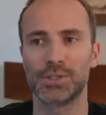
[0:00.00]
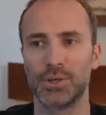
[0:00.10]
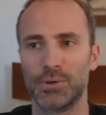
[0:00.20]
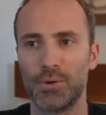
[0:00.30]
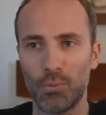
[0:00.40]

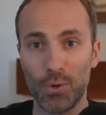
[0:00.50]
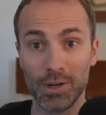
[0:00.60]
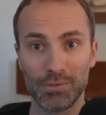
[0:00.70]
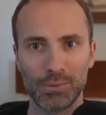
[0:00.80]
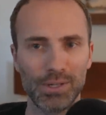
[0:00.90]
So
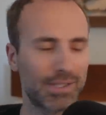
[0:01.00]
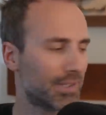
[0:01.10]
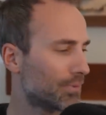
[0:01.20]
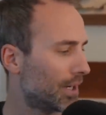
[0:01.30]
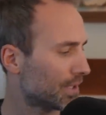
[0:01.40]
one of the
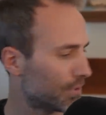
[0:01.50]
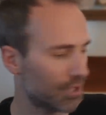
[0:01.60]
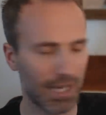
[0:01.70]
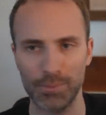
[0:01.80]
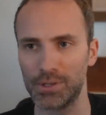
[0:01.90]
reasons why I
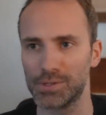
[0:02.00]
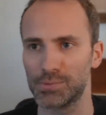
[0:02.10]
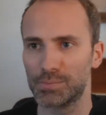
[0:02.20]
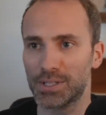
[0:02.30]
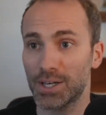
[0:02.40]
switched
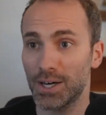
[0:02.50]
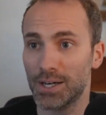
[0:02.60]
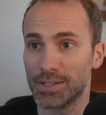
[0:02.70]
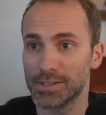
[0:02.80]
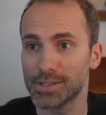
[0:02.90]
cameras was
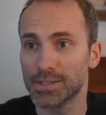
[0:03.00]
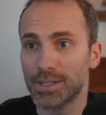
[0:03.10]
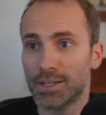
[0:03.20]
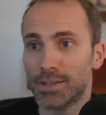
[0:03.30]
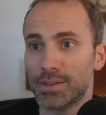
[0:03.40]
because
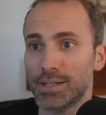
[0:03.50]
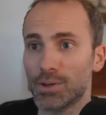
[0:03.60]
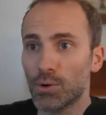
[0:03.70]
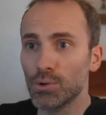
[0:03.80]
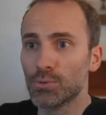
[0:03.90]

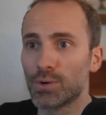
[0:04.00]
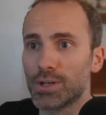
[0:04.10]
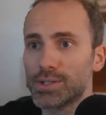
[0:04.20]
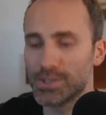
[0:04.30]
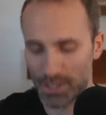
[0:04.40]
the old
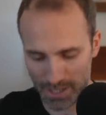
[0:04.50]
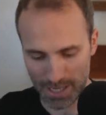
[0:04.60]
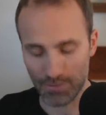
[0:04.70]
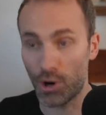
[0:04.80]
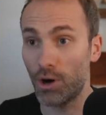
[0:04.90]
one does not
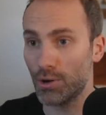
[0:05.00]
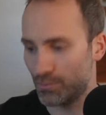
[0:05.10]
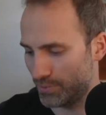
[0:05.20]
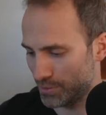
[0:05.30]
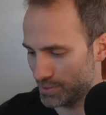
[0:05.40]
have
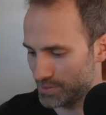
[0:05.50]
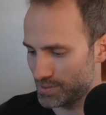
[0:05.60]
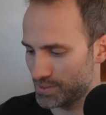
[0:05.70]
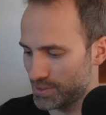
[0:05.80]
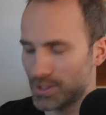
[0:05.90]

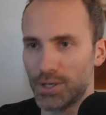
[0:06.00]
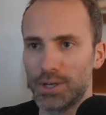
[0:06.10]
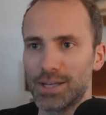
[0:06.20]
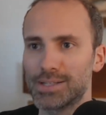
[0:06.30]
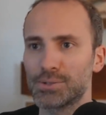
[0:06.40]
autofocus.
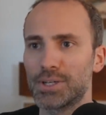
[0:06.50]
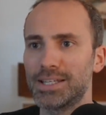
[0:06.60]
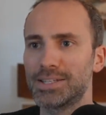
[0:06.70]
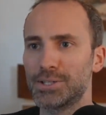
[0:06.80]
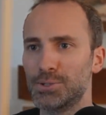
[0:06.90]
And so I
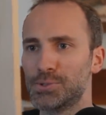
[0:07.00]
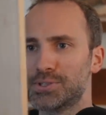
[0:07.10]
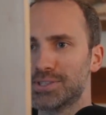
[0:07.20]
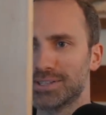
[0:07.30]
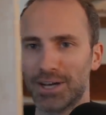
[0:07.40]
need to
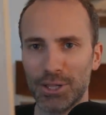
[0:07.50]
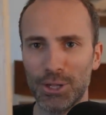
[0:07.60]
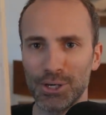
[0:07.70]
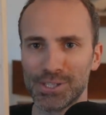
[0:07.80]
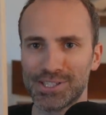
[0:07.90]
use a
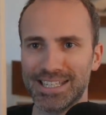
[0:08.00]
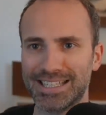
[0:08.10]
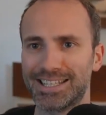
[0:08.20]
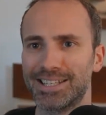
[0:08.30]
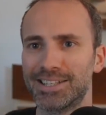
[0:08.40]
long
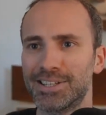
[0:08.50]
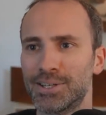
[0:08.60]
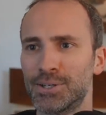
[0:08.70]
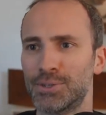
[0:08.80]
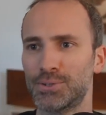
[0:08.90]
stick
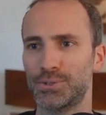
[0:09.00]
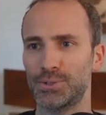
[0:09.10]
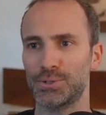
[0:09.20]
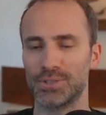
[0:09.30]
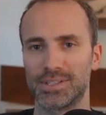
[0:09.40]

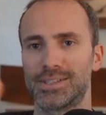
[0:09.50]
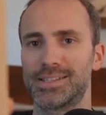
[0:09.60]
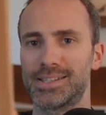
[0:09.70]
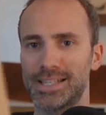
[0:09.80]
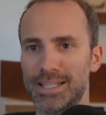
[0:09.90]
to
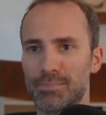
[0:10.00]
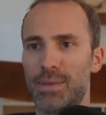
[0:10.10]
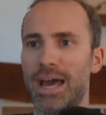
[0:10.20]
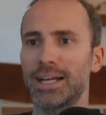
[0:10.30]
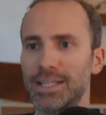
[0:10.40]
sit
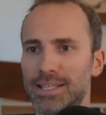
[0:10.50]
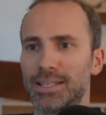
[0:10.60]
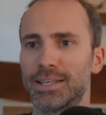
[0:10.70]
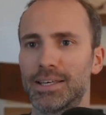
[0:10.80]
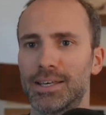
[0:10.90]
back